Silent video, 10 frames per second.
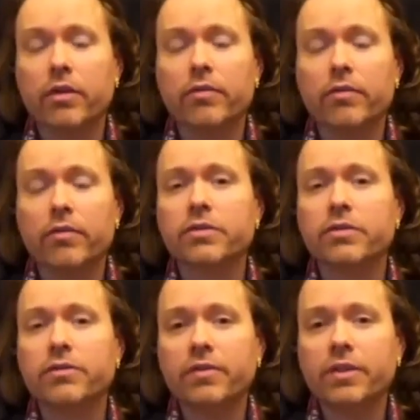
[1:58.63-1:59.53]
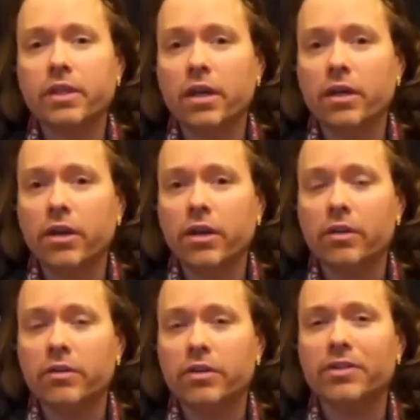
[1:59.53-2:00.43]
Therefore, there's a
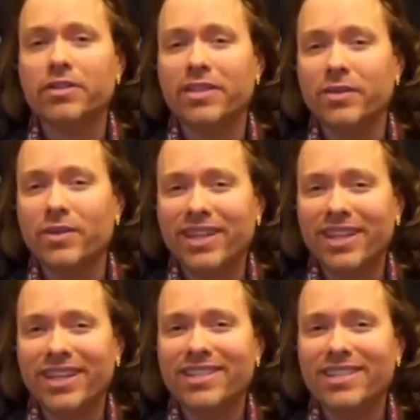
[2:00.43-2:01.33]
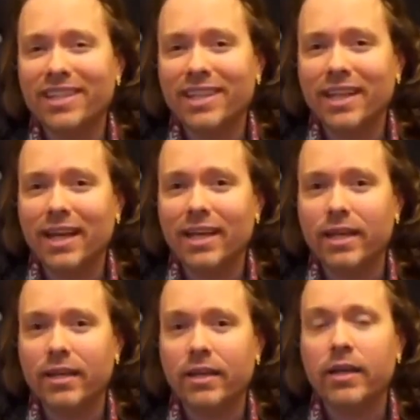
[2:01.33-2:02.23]
$1,500 difference that you can instantly lock
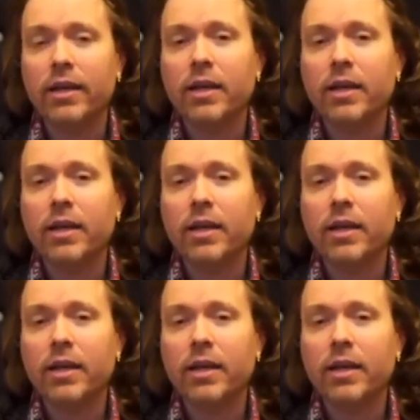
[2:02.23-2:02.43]
in